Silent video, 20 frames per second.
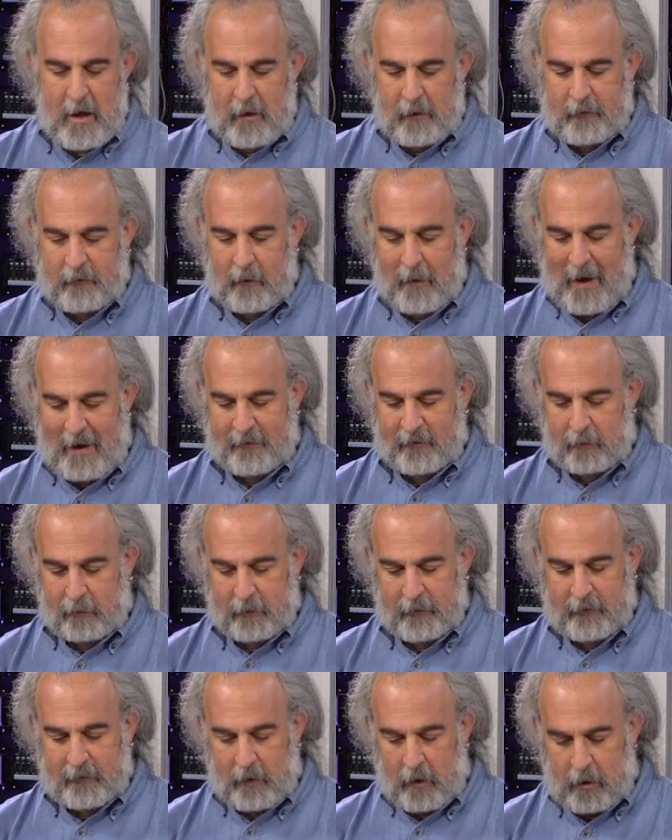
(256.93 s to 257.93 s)
So as a
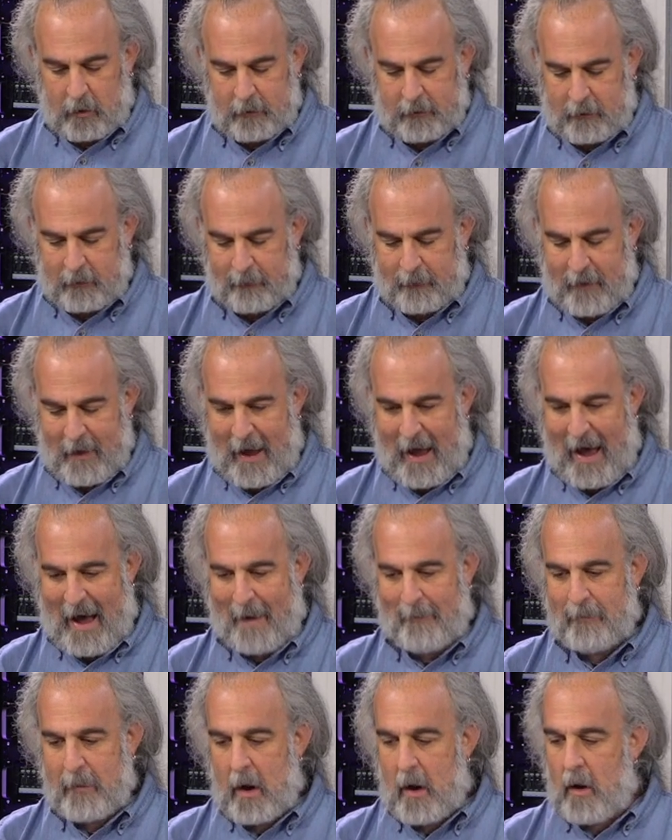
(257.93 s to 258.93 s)
result of
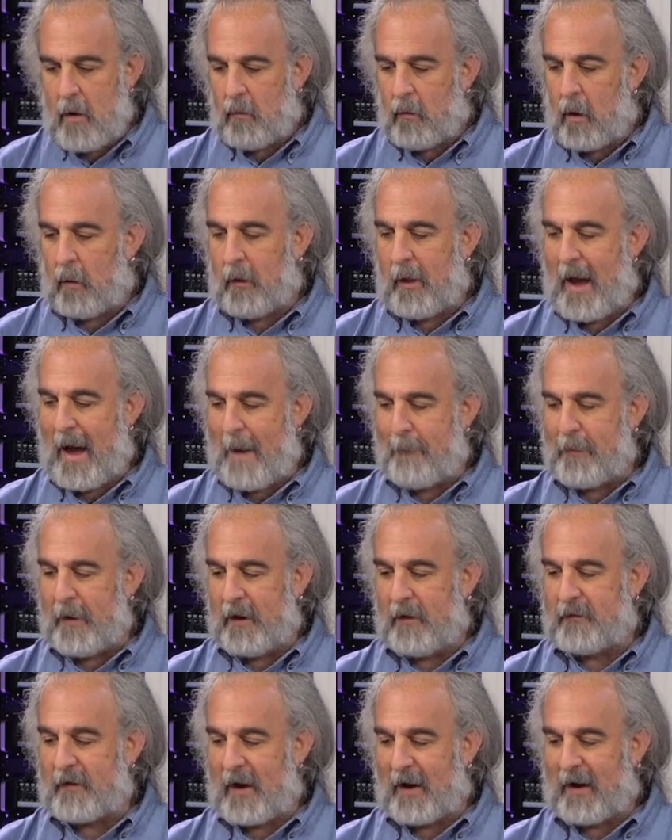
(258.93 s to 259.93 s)
that, what will happen
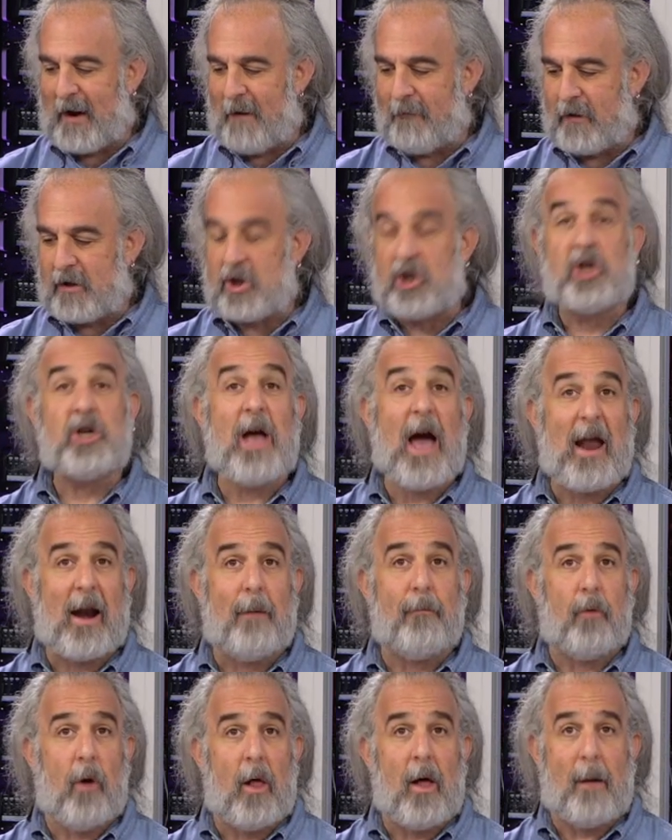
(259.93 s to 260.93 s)
is I can have the chat
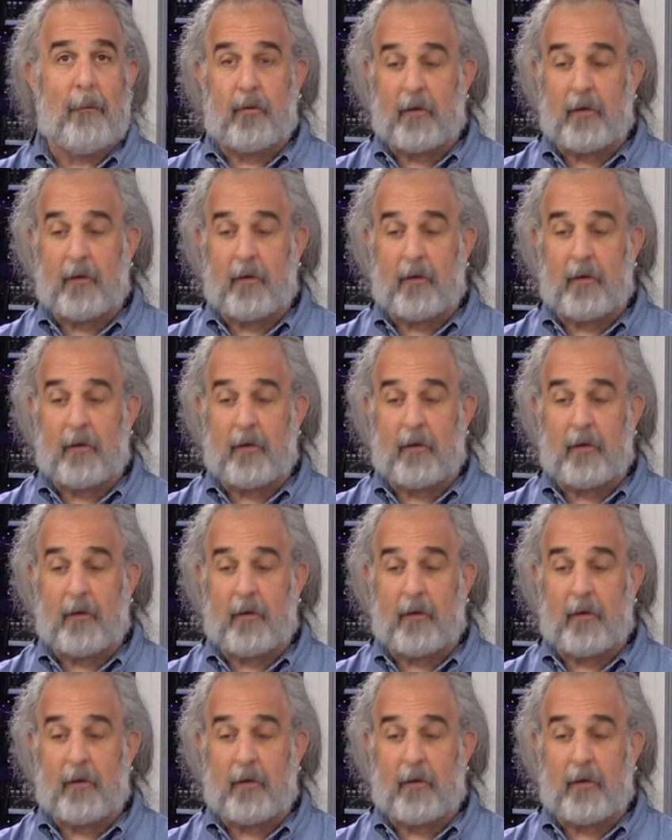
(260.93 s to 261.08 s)
up while I'm